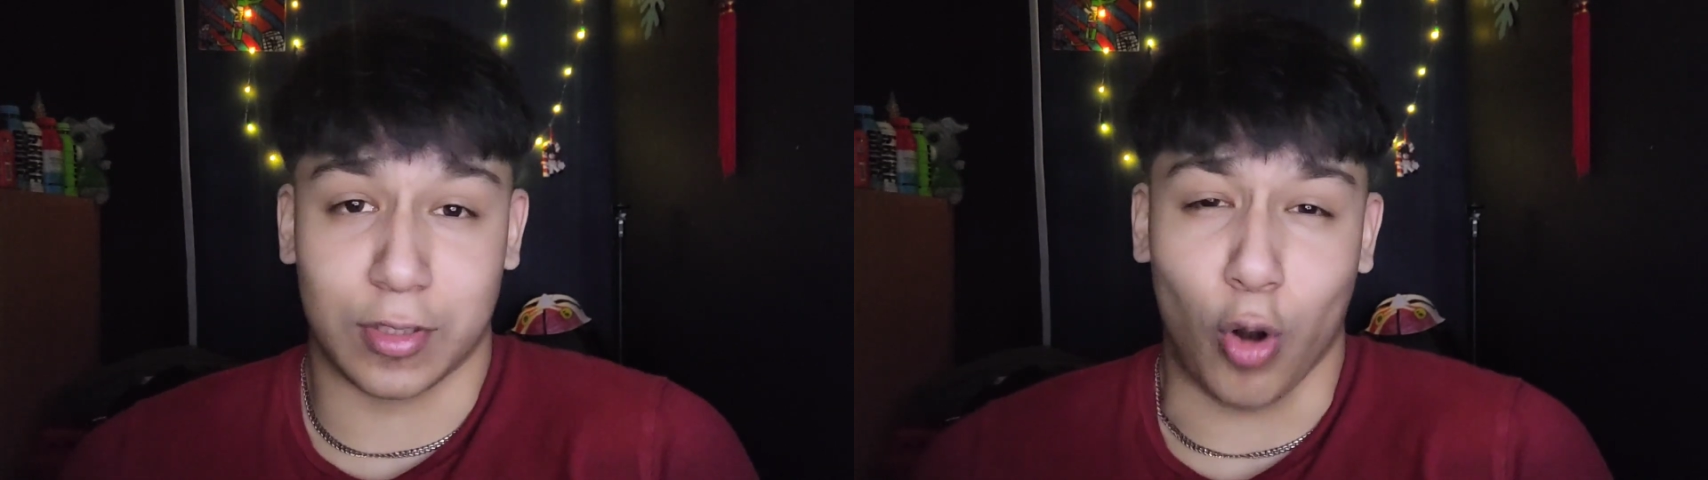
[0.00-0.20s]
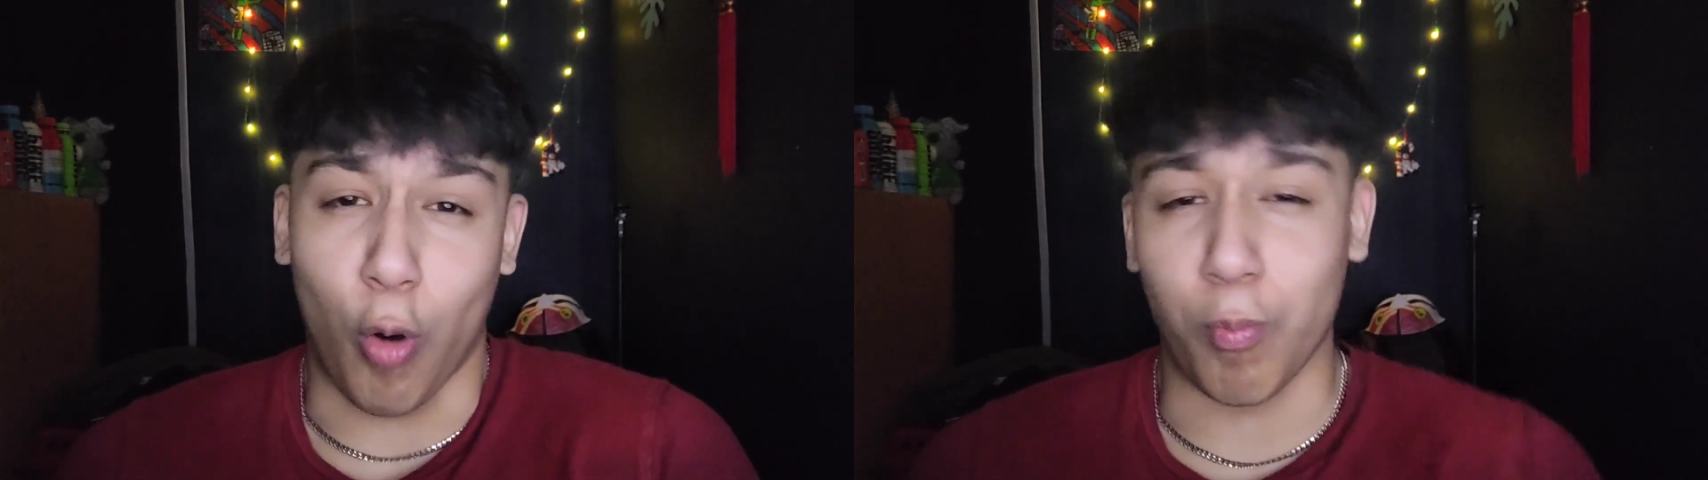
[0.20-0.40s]

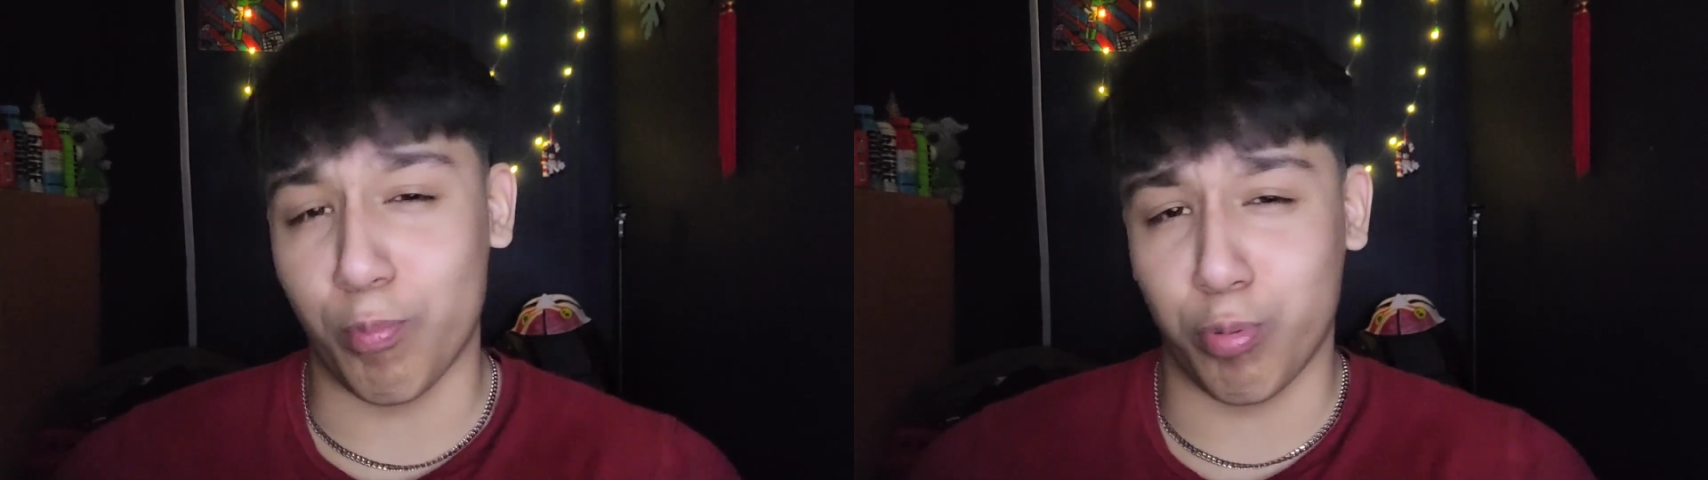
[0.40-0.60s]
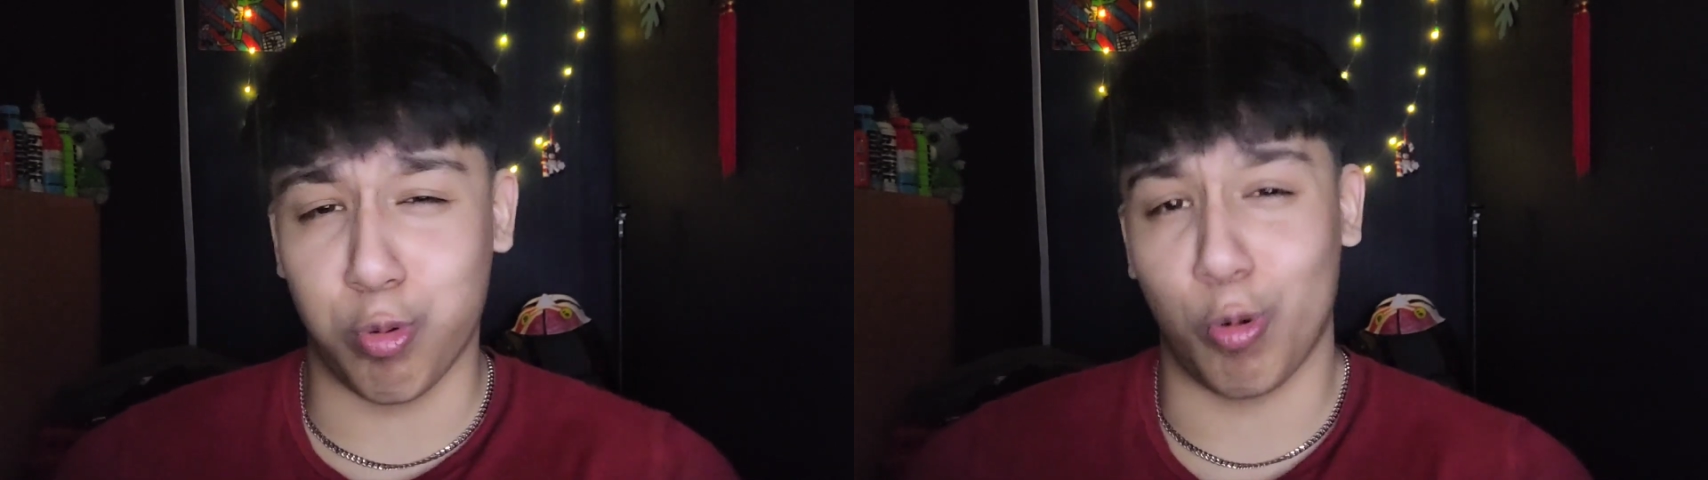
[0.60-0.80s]

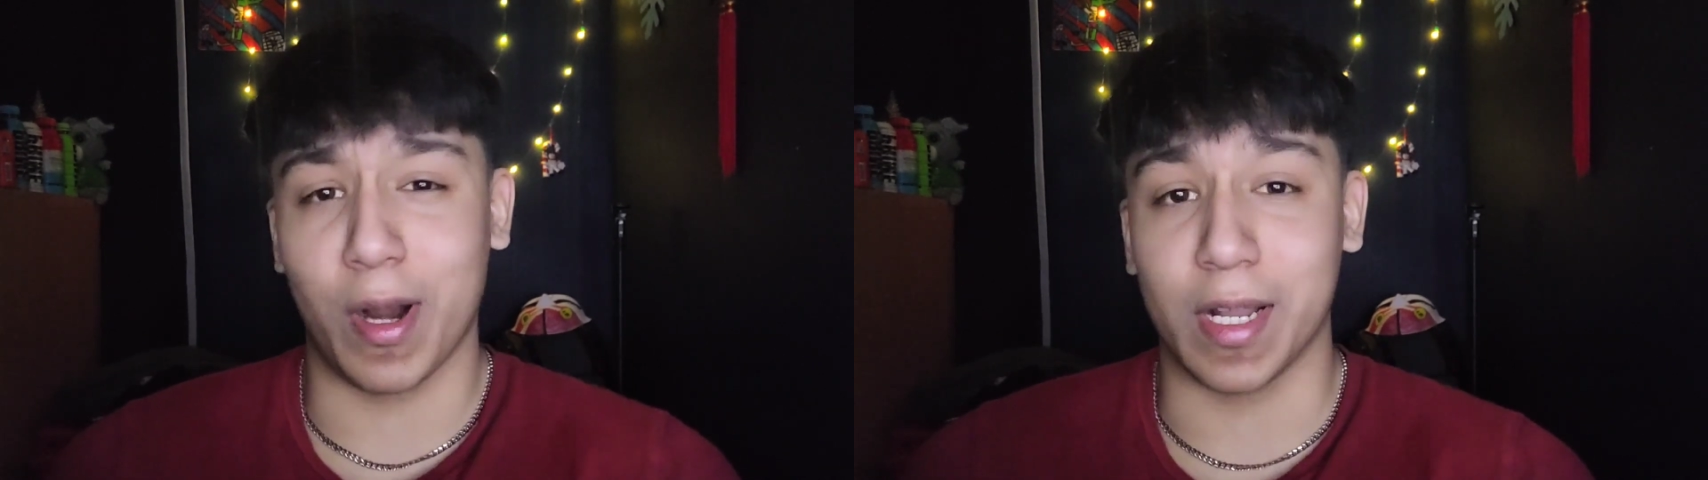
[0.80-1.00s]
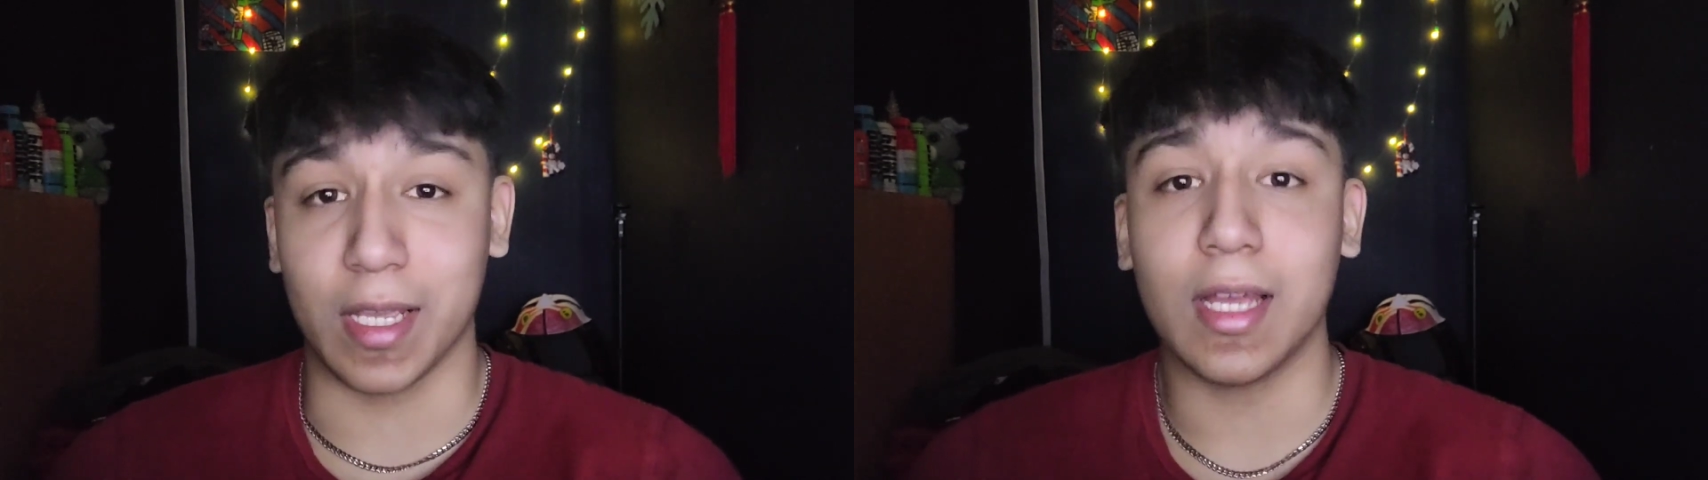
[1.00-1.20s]
so
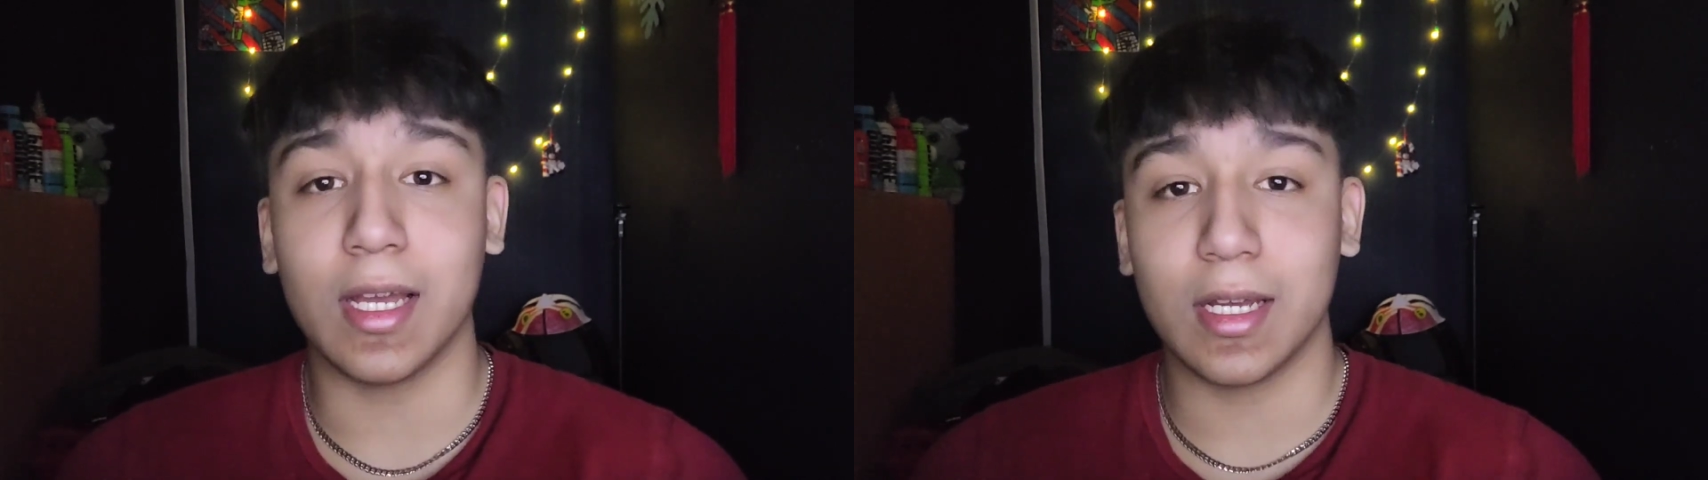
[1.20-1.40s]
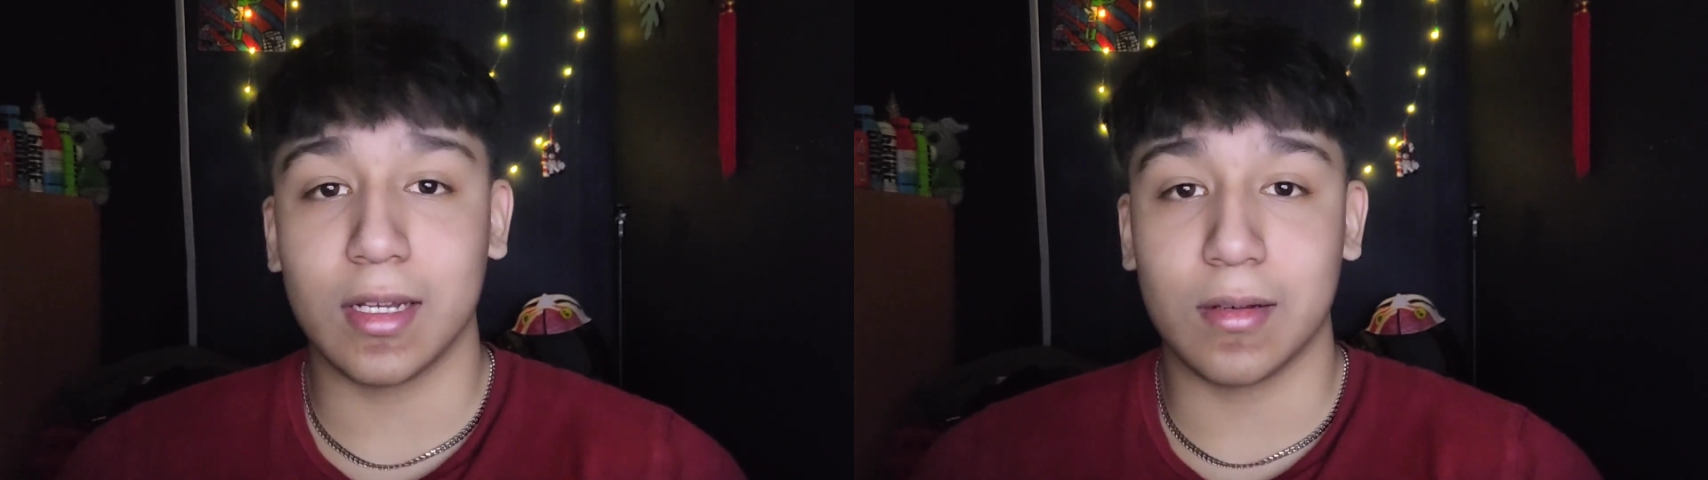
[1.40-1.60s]
pretty.